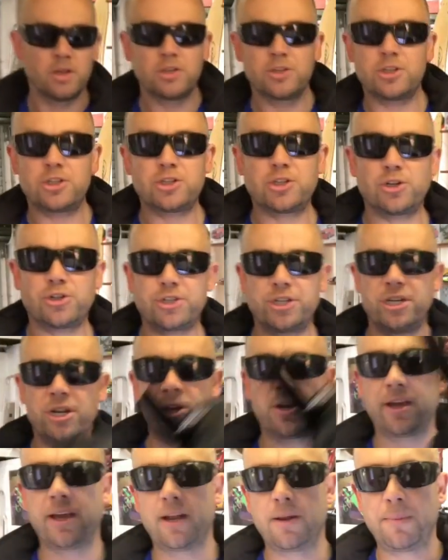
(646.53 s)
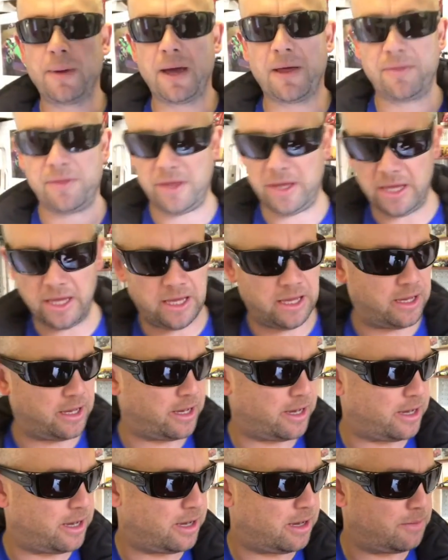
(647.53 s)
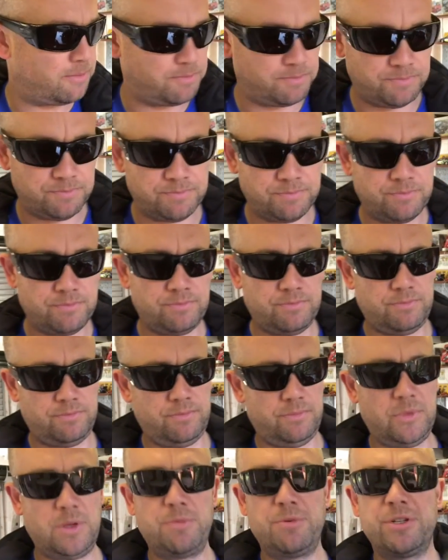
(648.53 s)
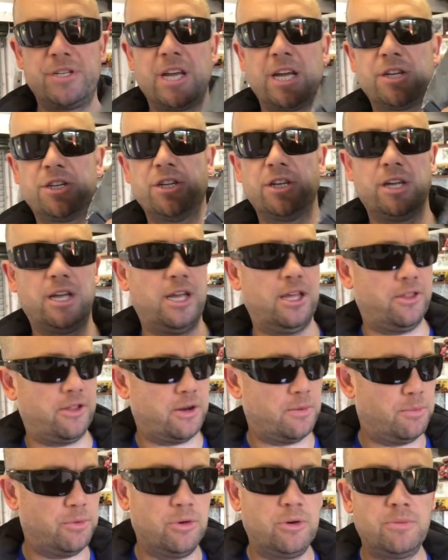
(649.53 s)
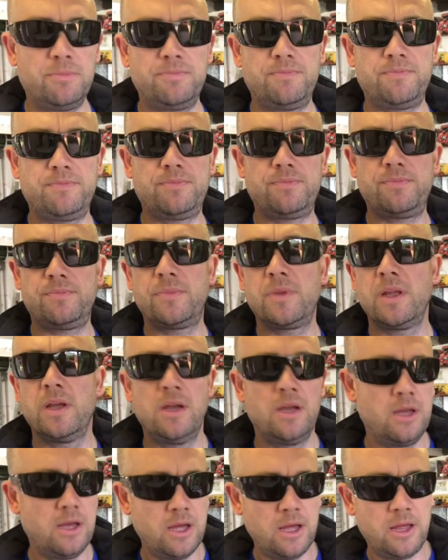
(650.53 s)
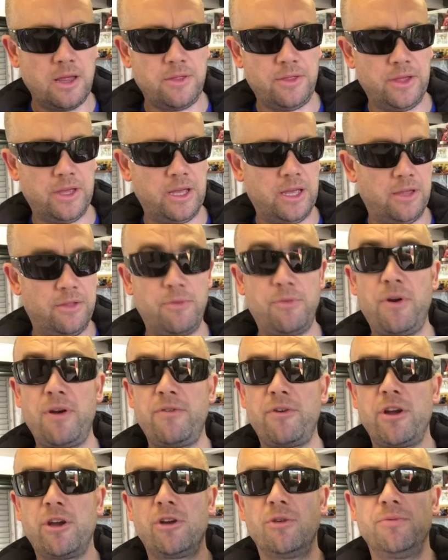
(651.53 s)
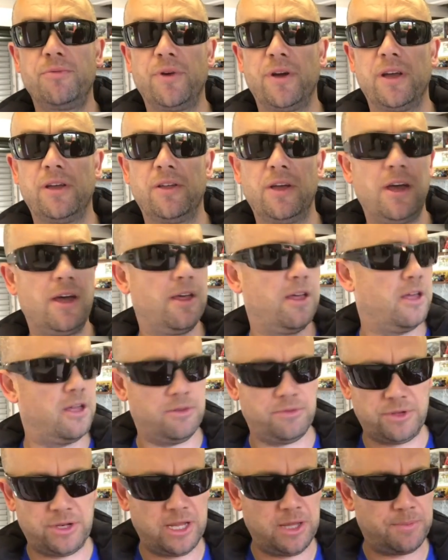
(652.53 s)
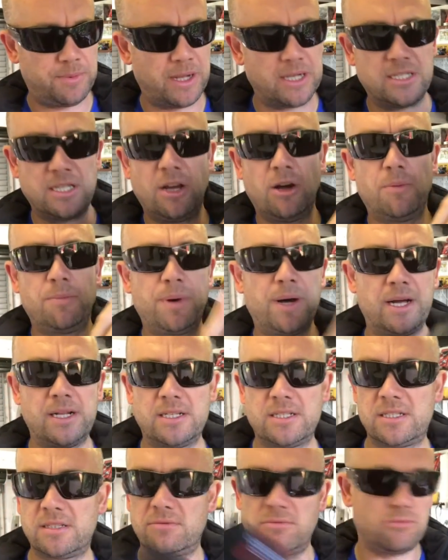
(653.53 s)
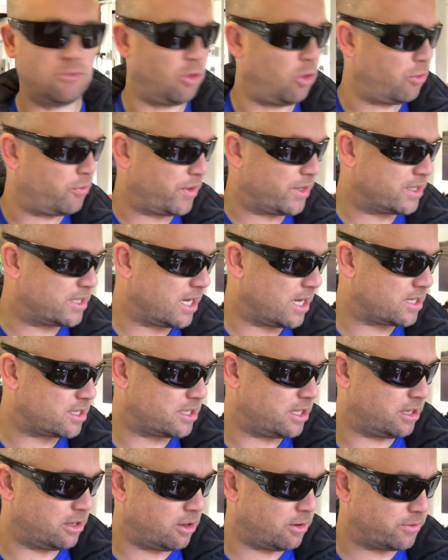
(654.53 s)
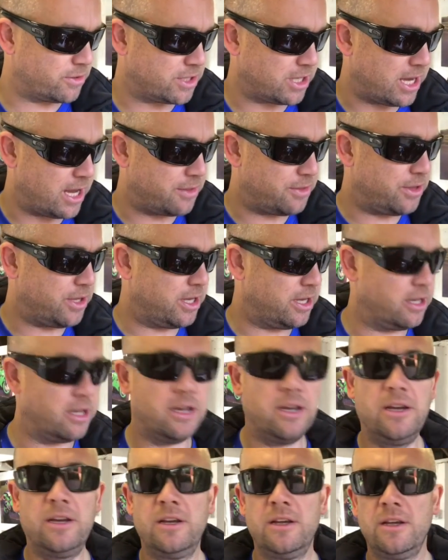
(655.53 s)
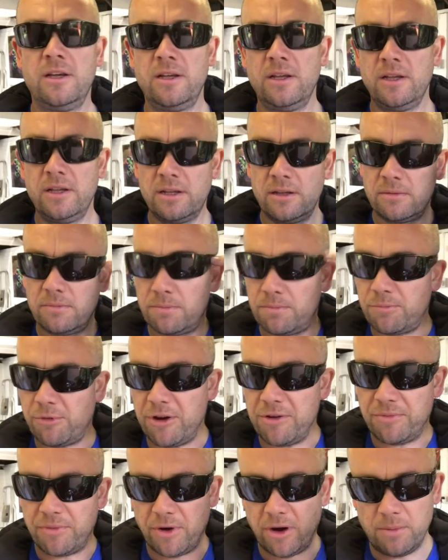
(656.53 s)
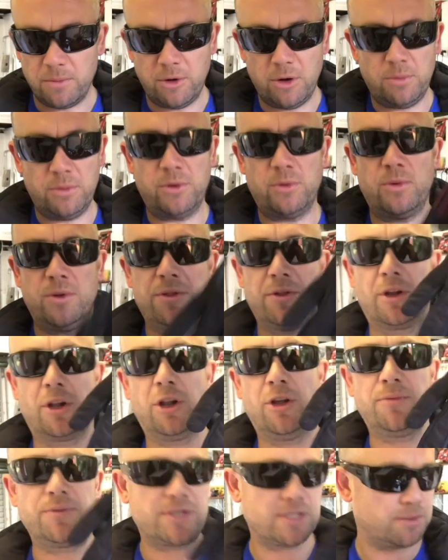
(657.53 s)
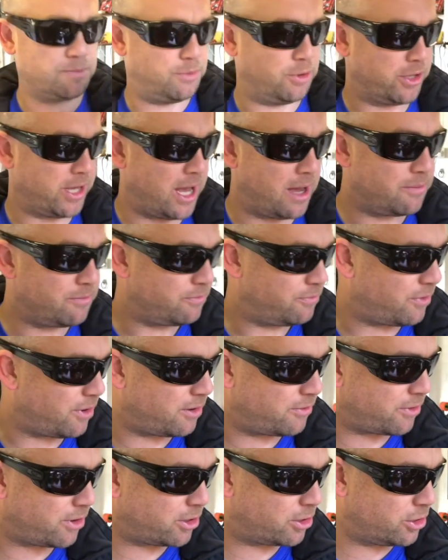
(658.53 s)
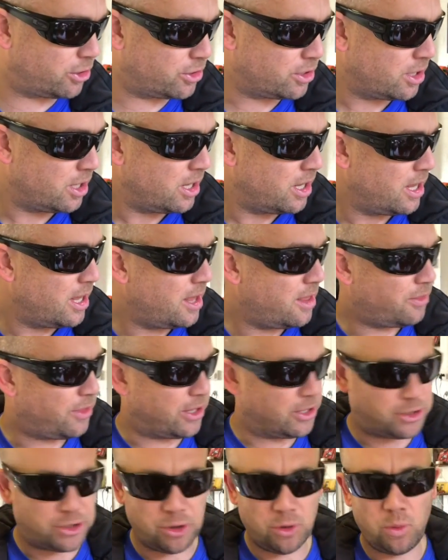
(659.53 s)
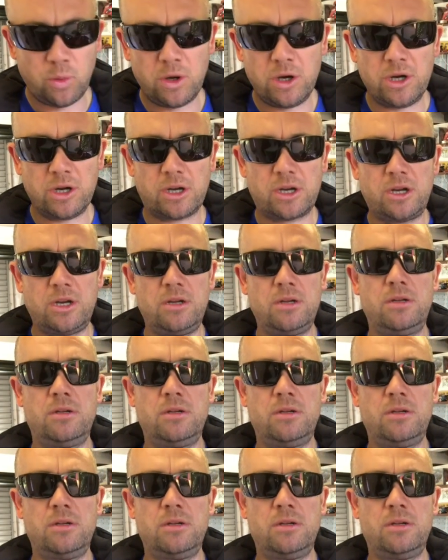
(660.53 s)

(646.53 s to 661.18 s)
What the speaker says: Just touching on again about the protection gear that I bought. They're very comfy. The knee pads, the arm pads, all fantastic. Obviously I had the brain fart moment with the gloves, but yeah, very good. They do work